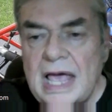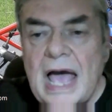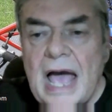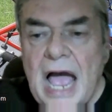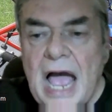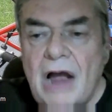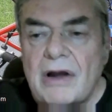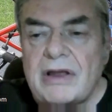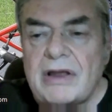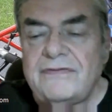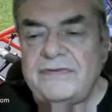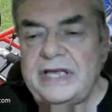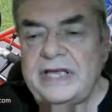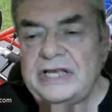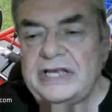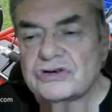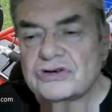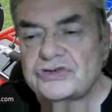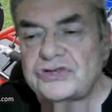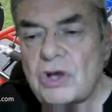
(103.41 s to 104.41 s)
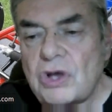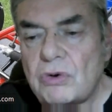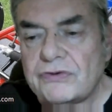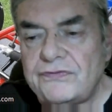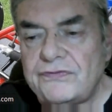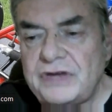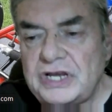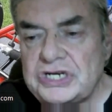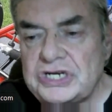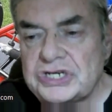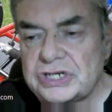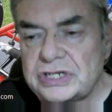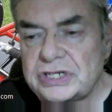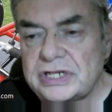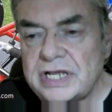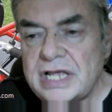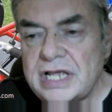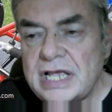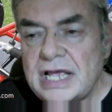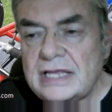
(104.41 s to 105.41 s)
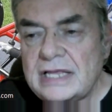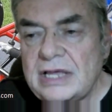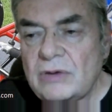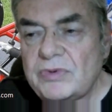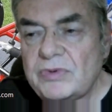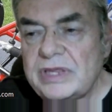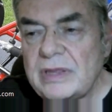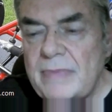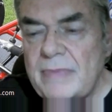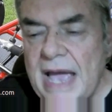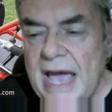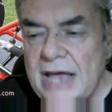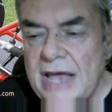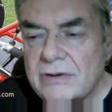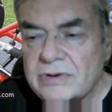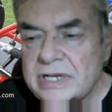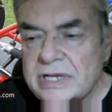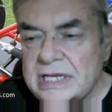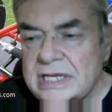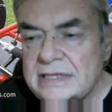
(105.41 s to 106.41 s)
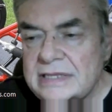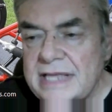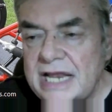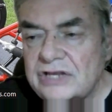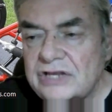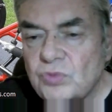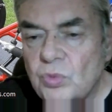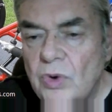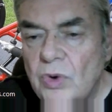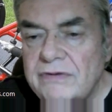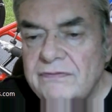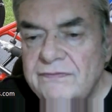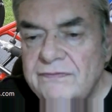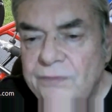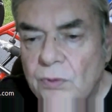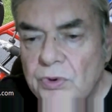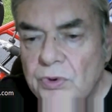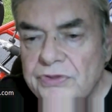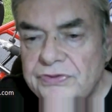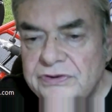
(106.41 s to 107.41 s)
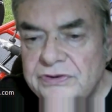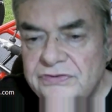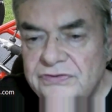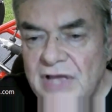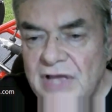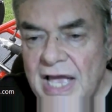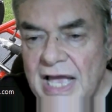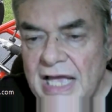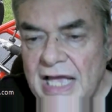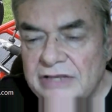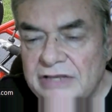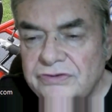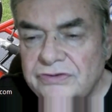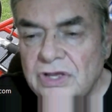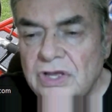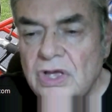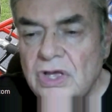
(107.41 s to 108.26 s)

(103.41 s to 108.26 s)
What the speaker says: Our EVs are so efficient that with a battery that is 1/4 the size,